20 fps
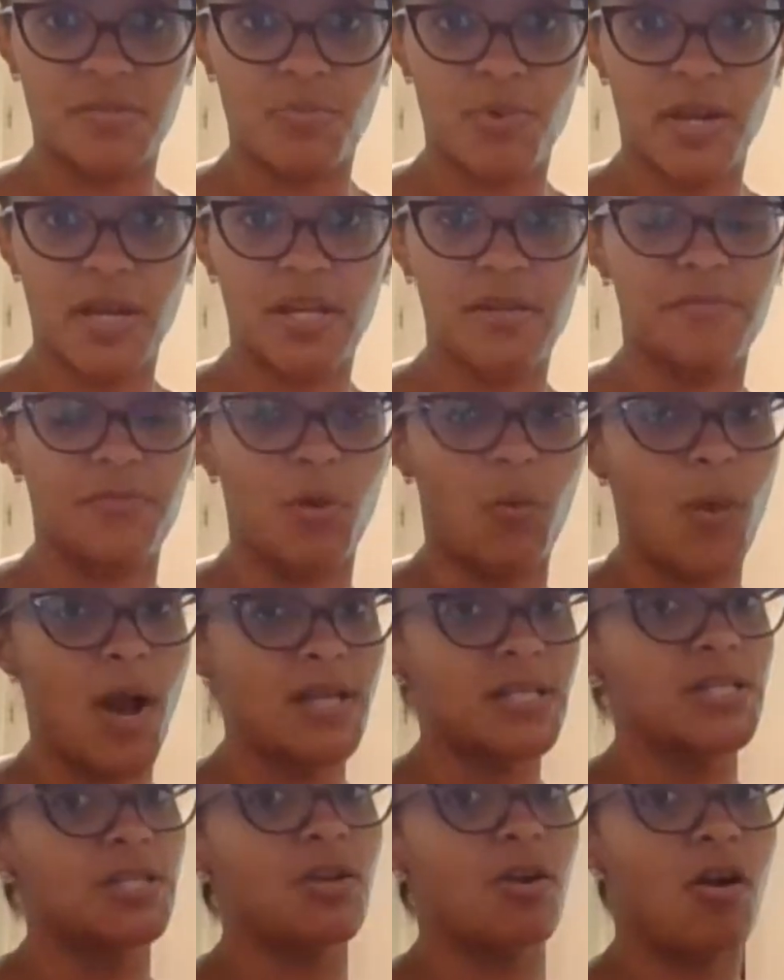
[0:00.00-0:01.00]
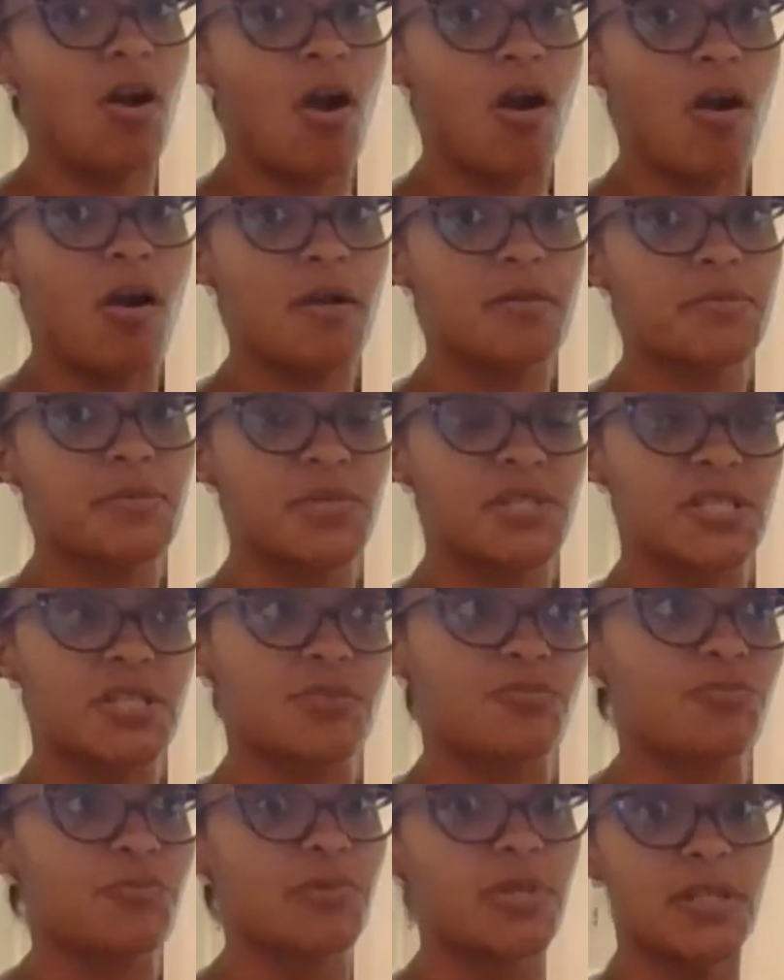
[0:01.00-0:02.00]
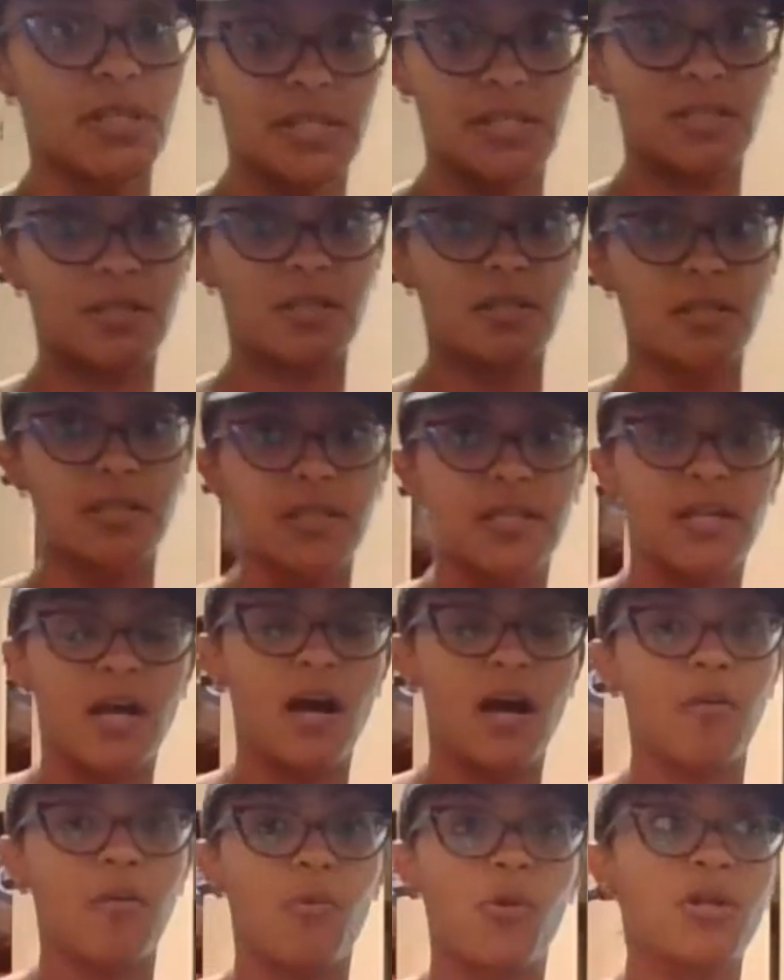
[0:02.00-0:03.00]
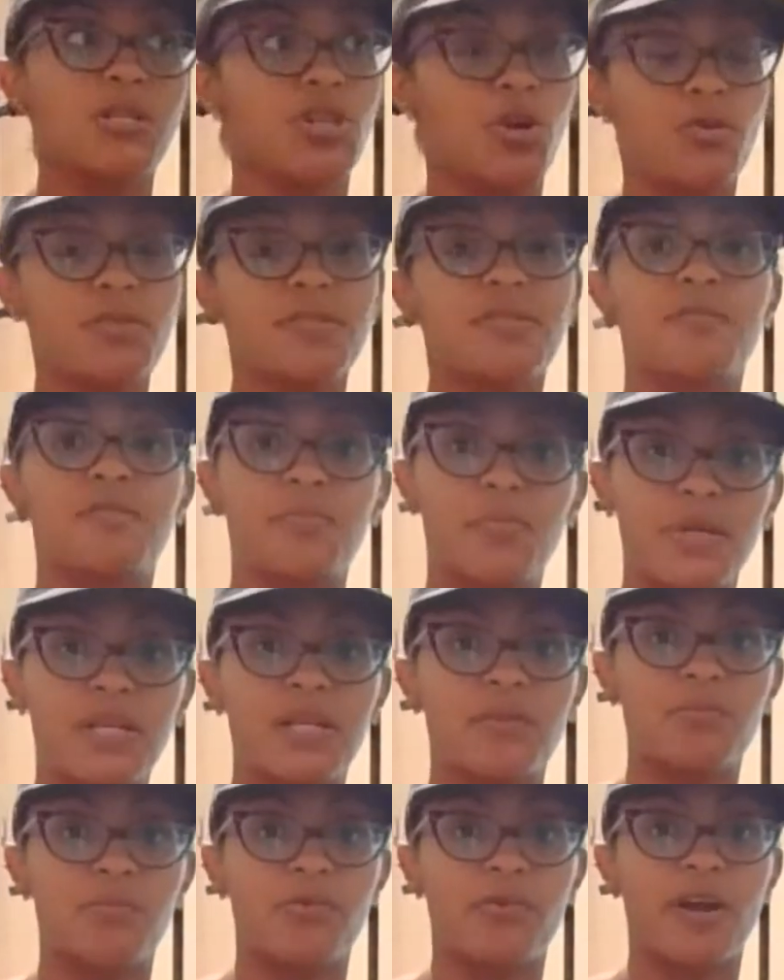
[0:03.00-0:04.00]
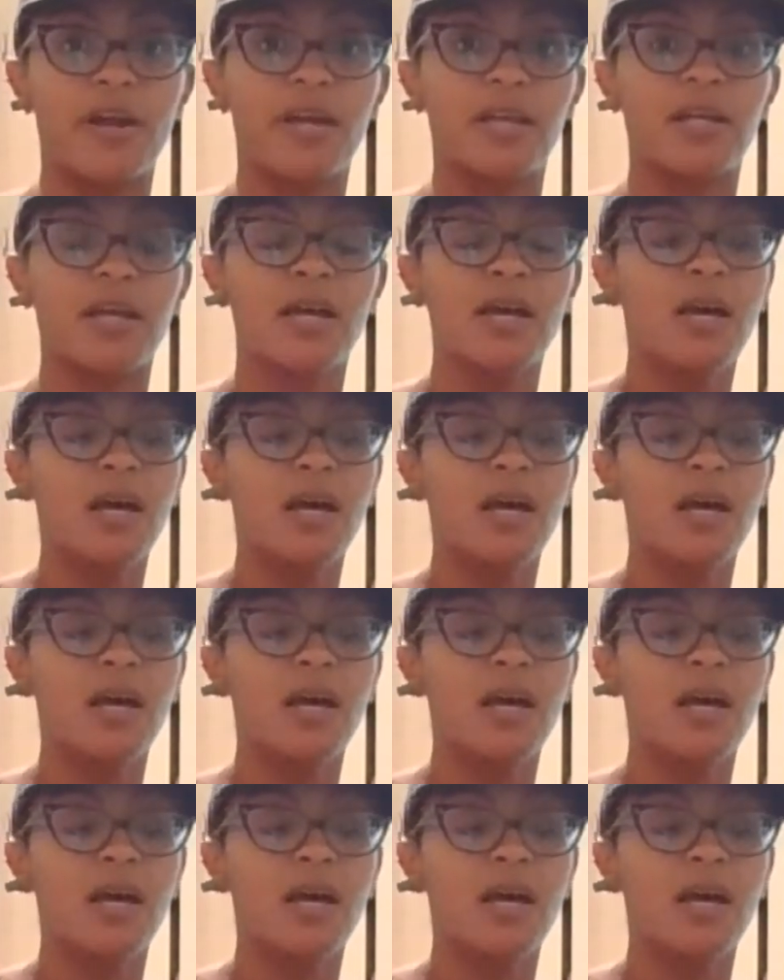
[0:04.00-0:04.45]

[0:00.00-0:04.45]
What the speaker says: bread if you're watching your carbs, which is really good, or Joseph's pita bread.